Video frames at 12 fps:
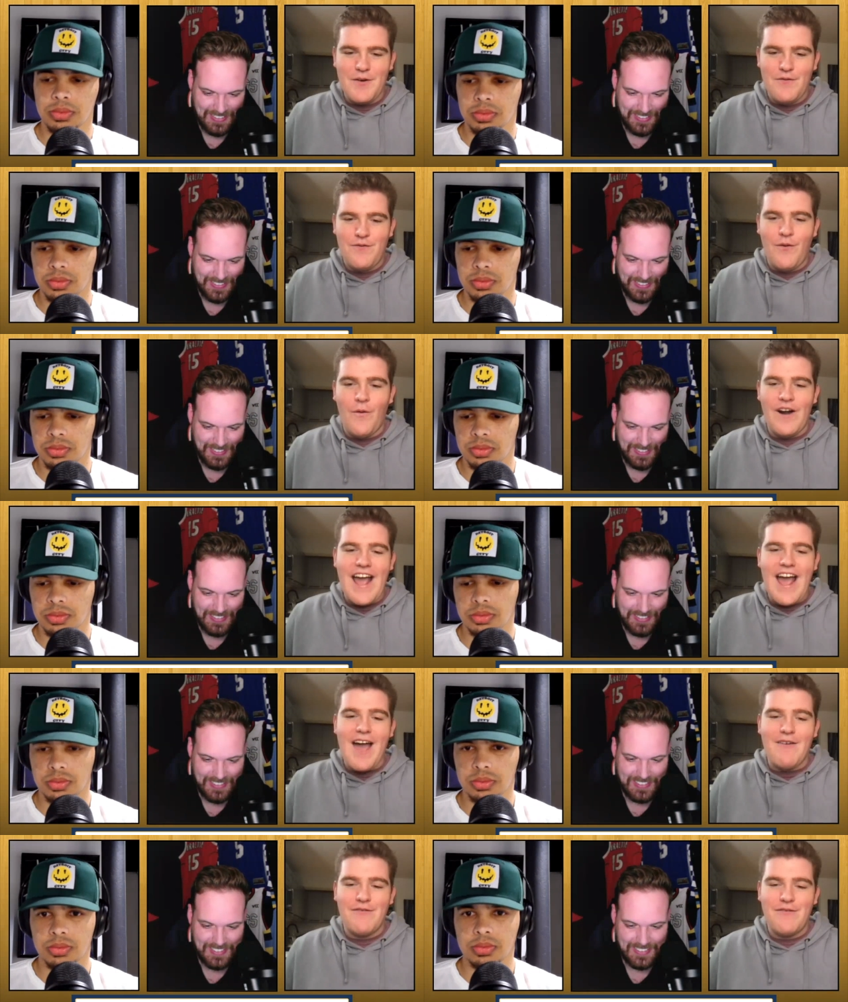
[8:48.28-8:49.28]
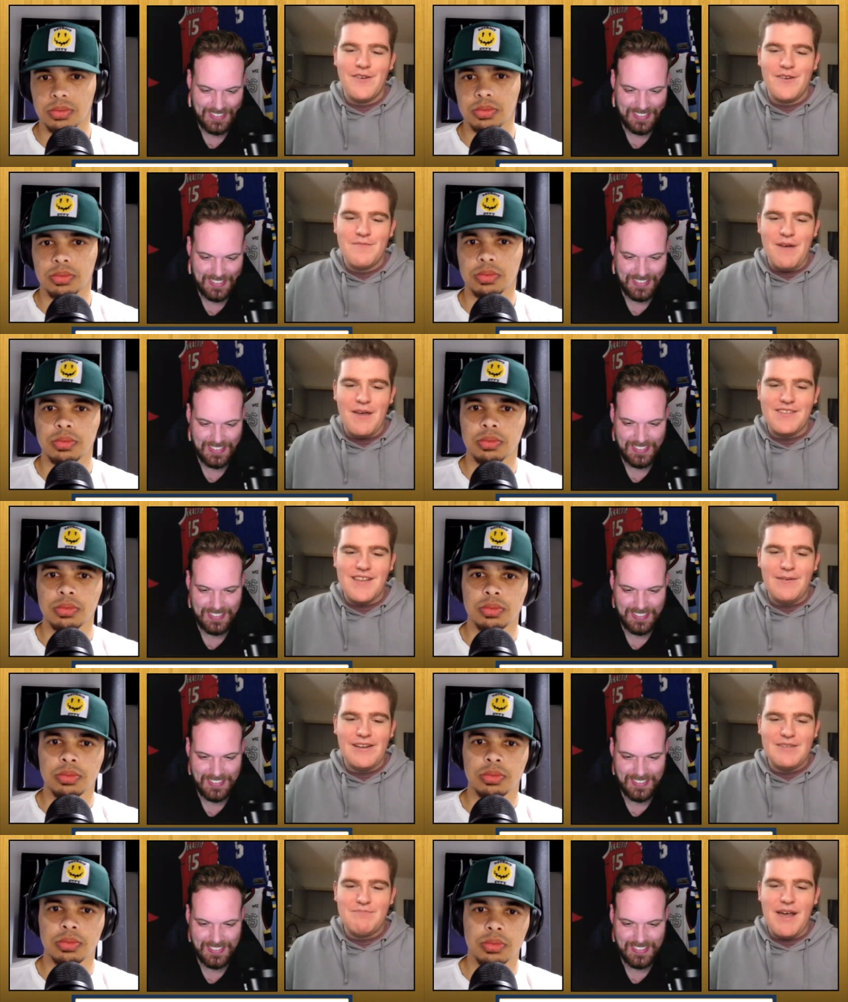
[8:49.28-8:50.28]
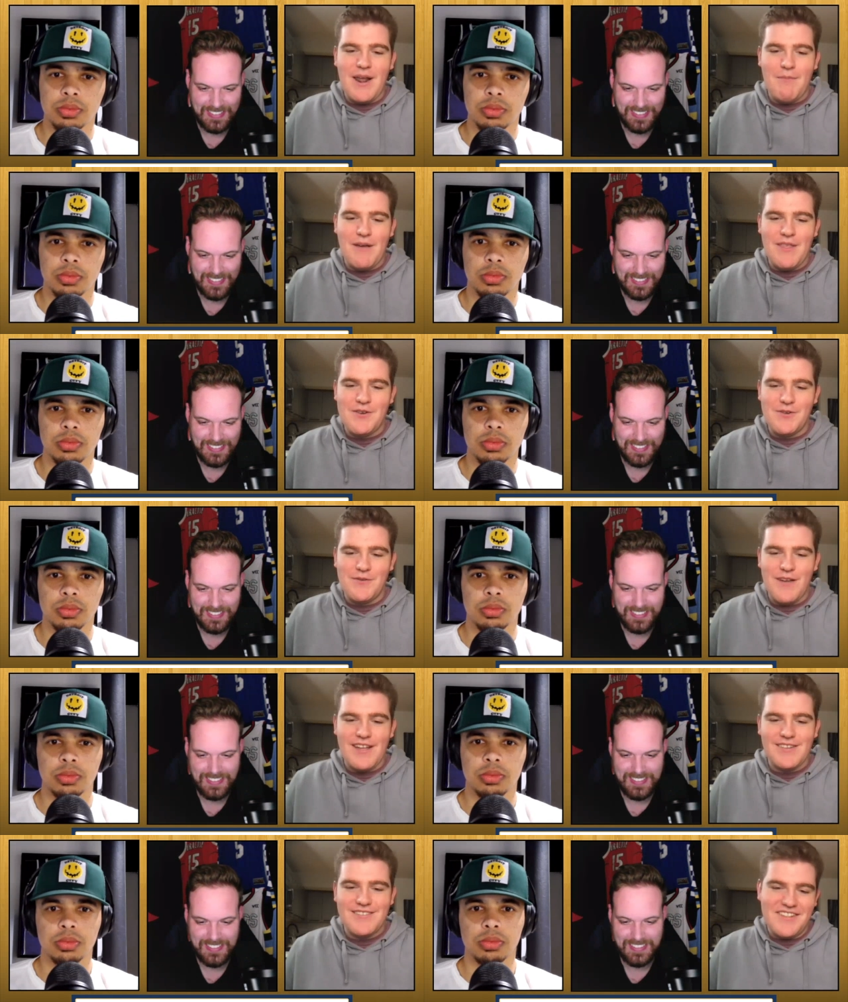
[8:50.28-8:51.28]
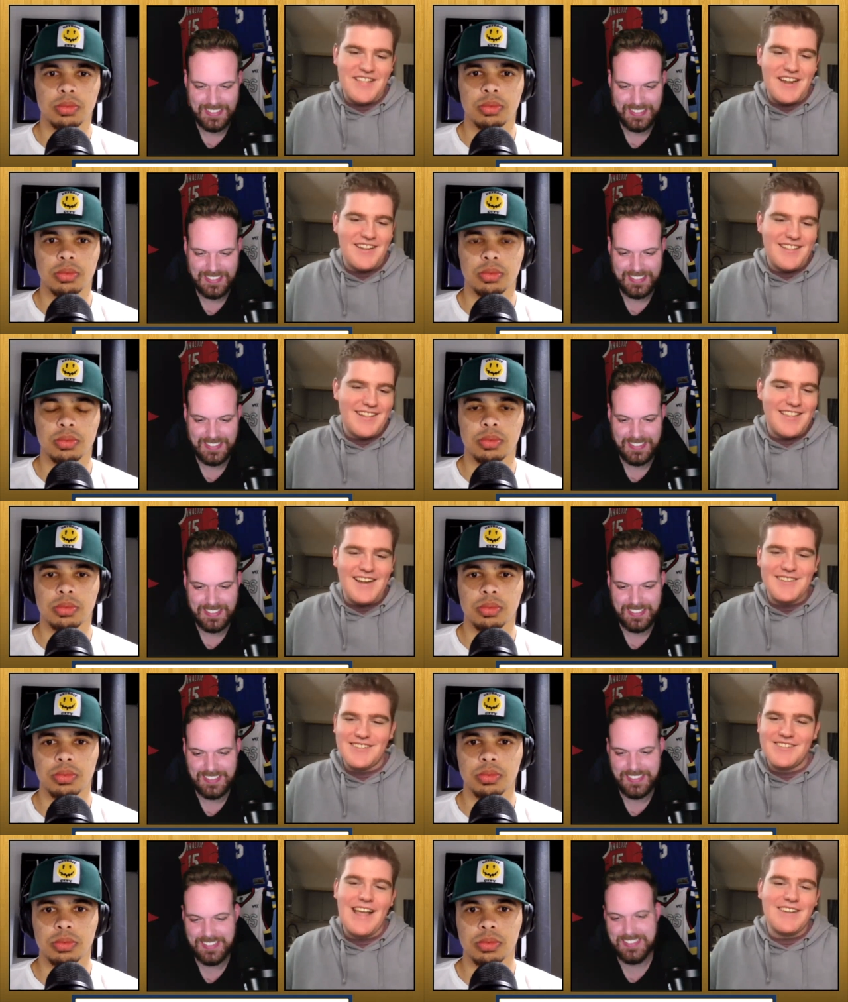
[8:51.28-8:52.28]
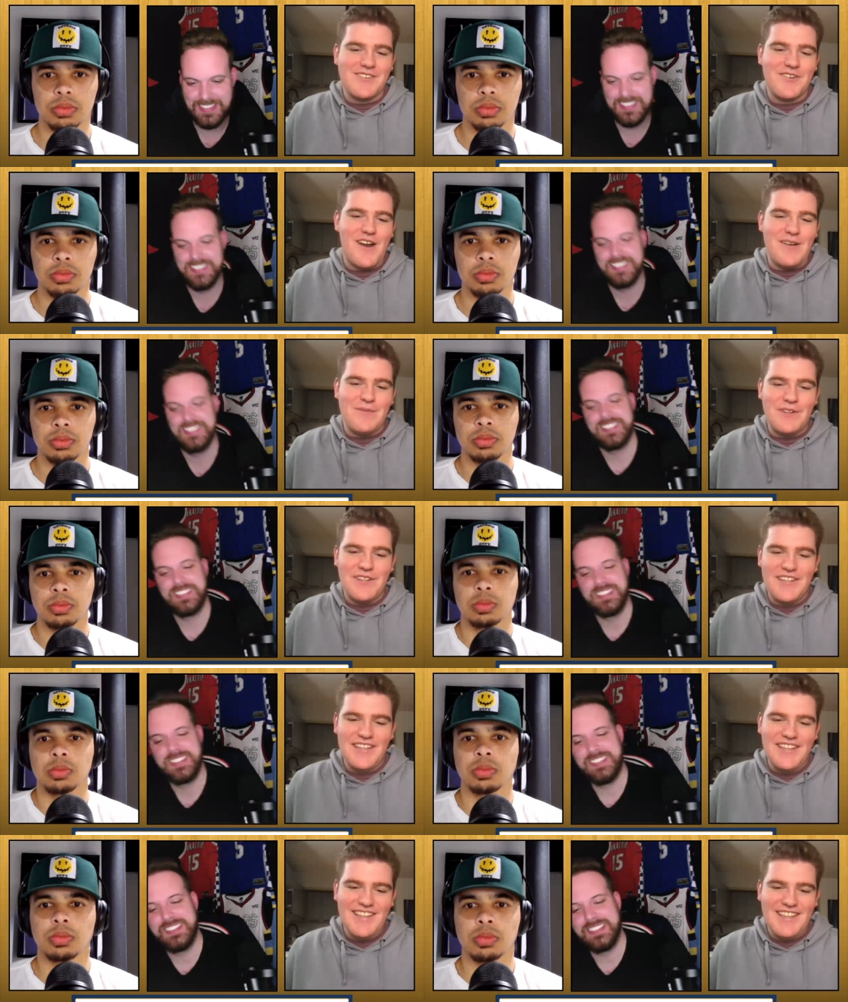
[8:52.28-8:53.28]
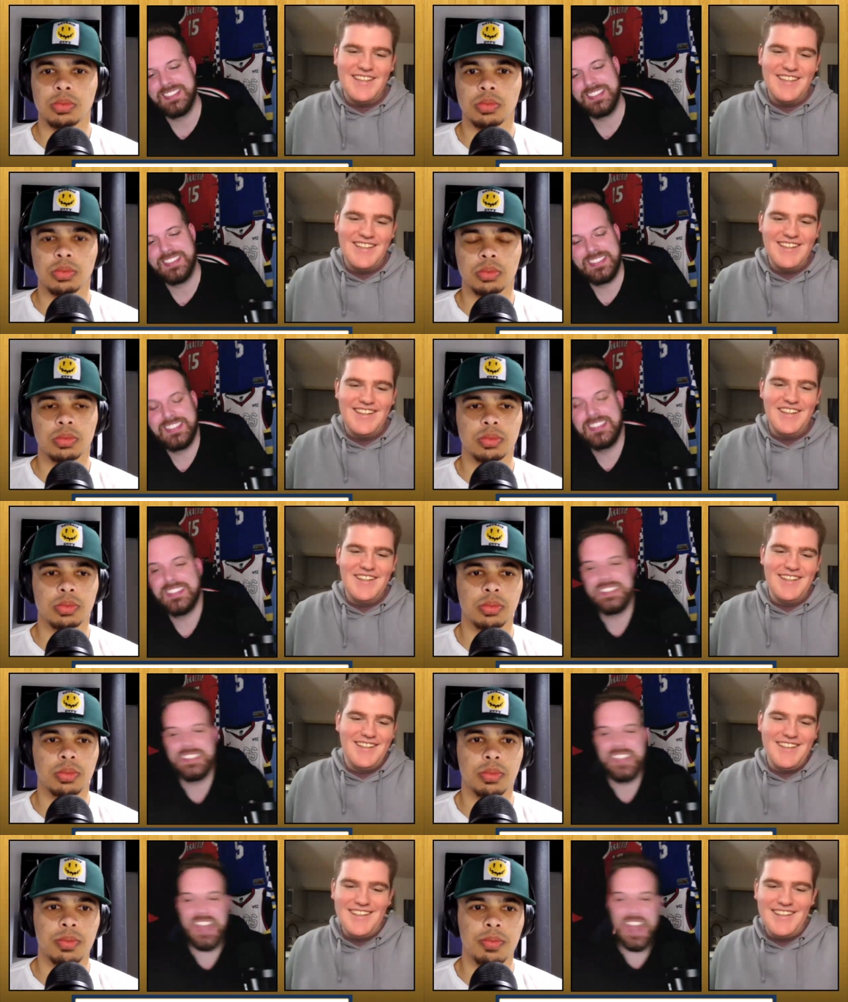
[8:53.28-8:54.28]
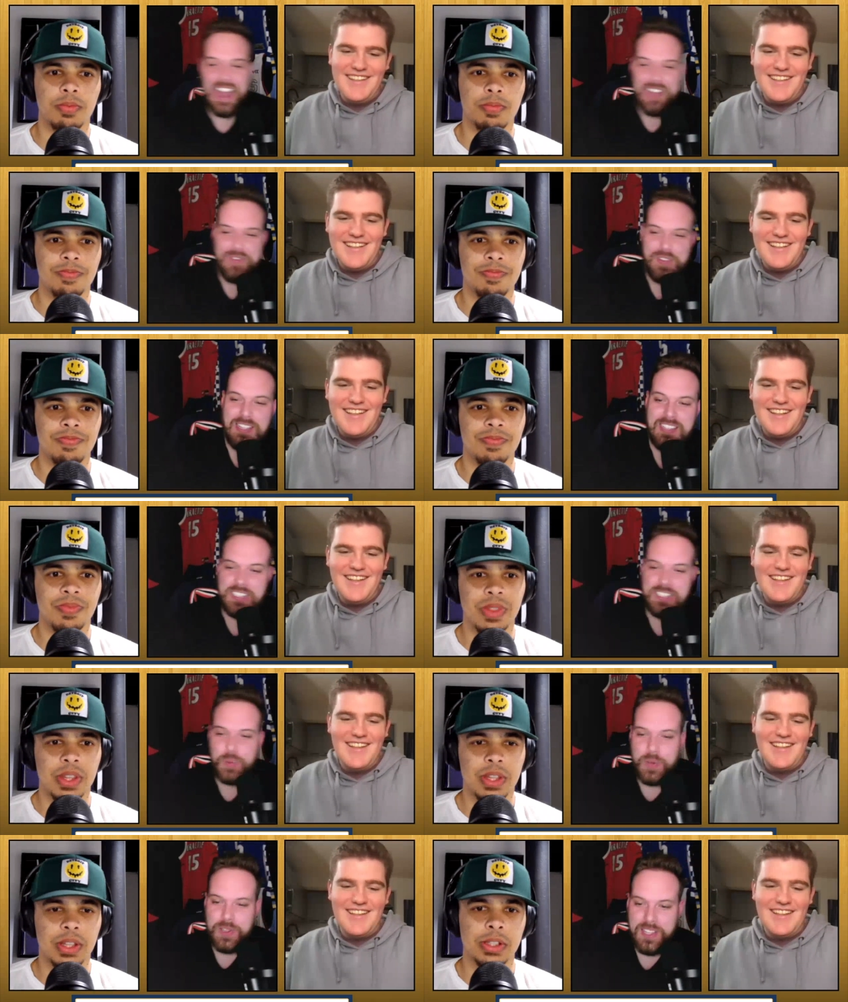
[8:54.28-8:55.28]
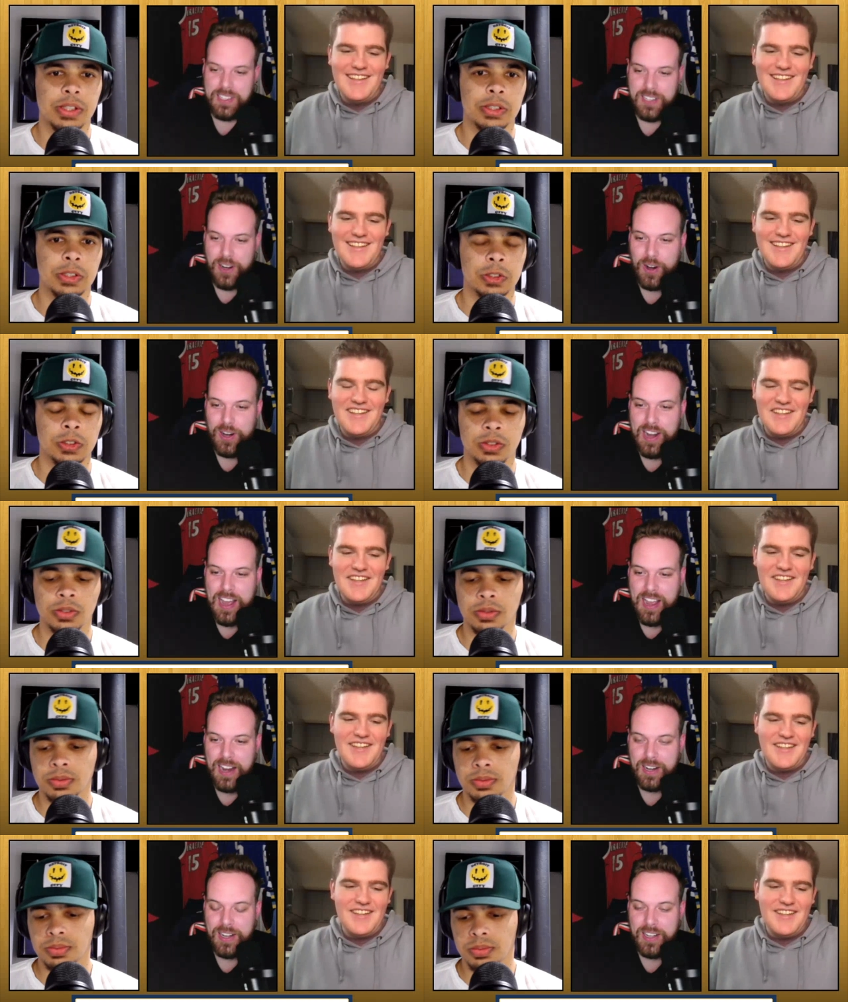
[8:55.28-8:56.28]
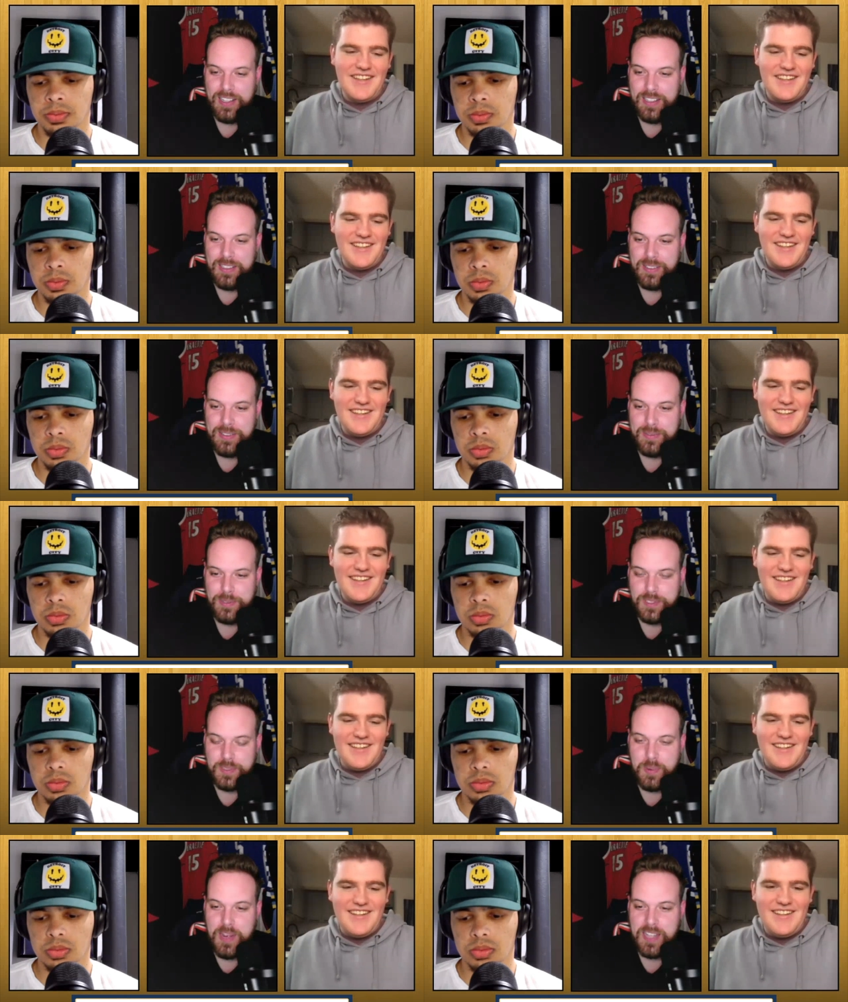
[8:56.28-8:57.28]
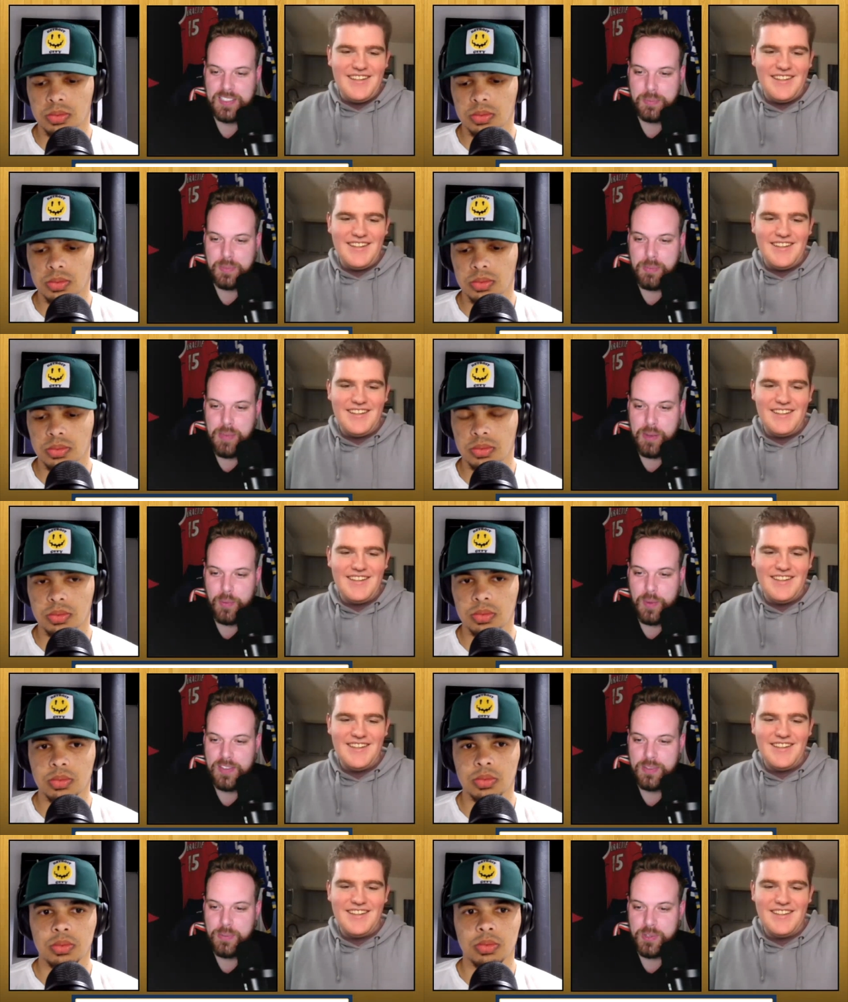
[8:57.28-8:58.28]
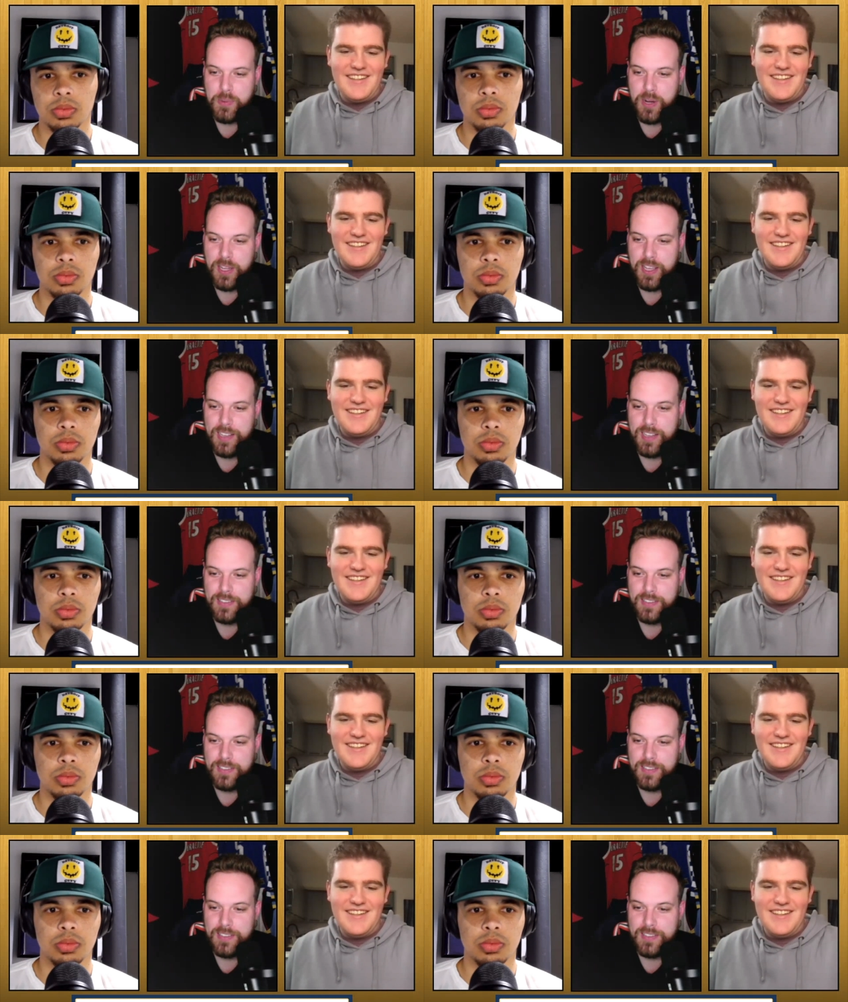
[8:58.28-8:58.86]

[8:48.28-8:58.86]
Speaker 1: 4.5 by the time it gets bet up by the Duke fans. Like, that, like, that's incredible.
Speaker 2: Yeah, I feel like that's one that Cart and I are gonna responsibly bet way too much money on.